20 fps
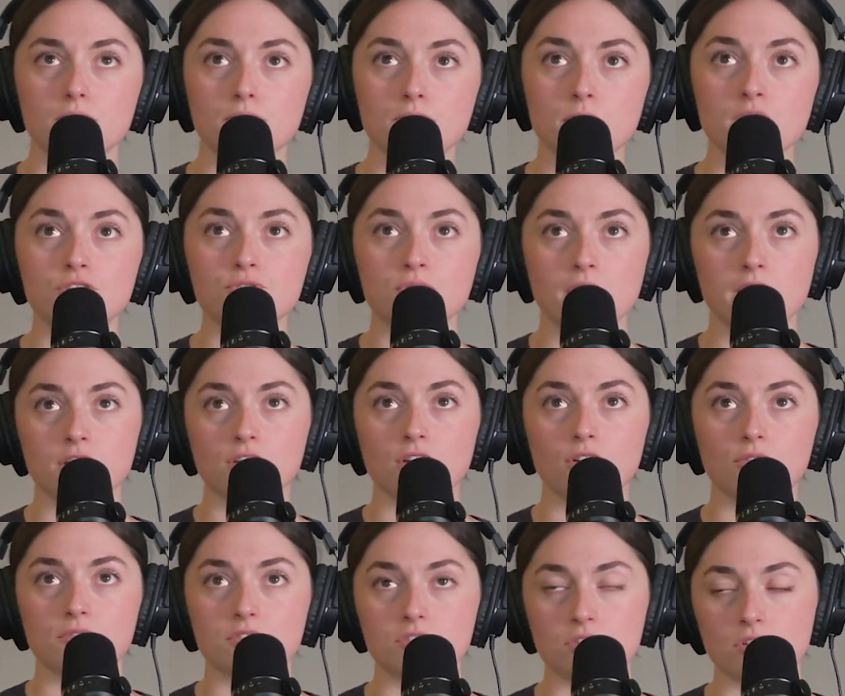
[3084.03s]
me trying to go
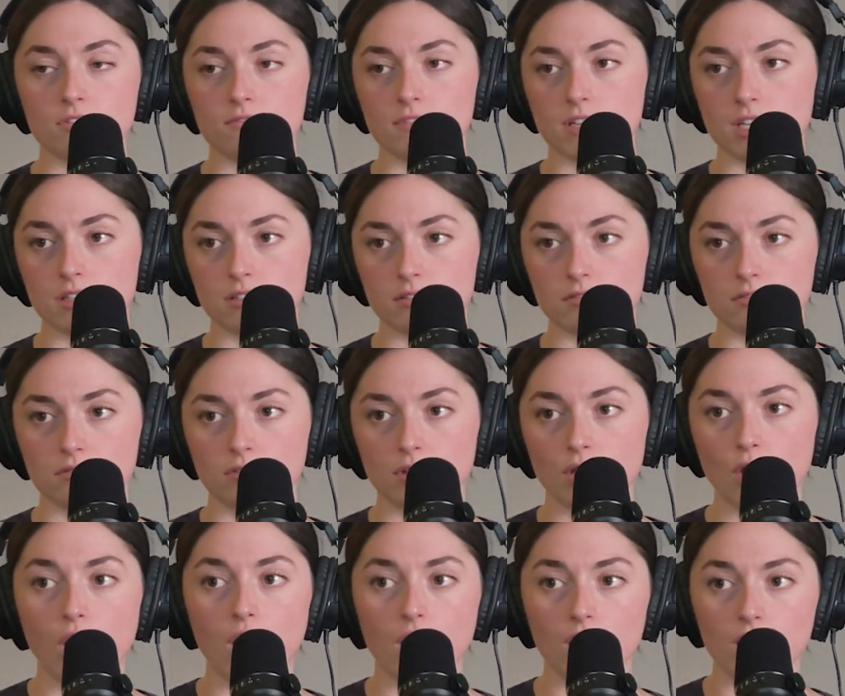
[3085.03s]
reserve and
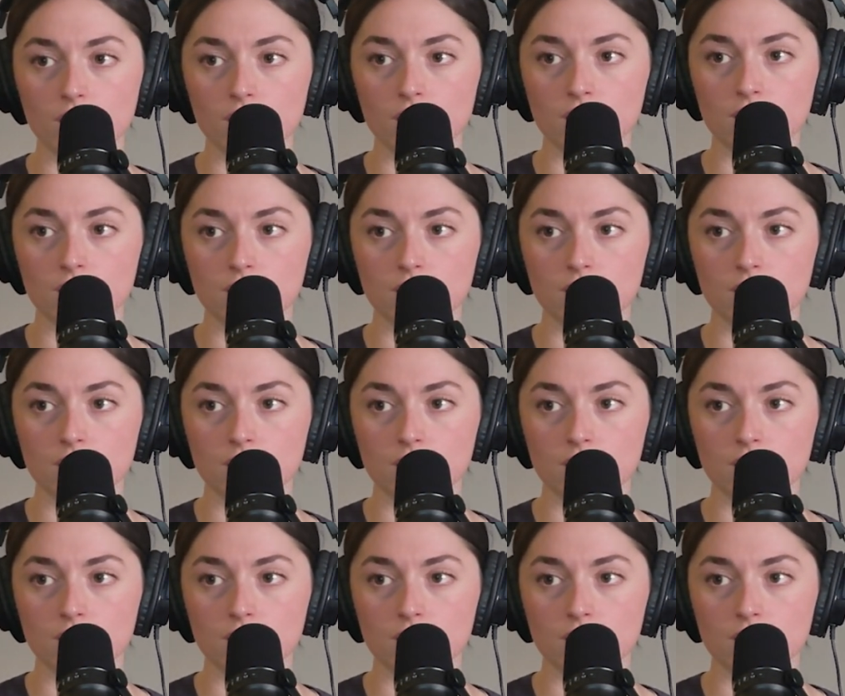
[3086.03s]
guard.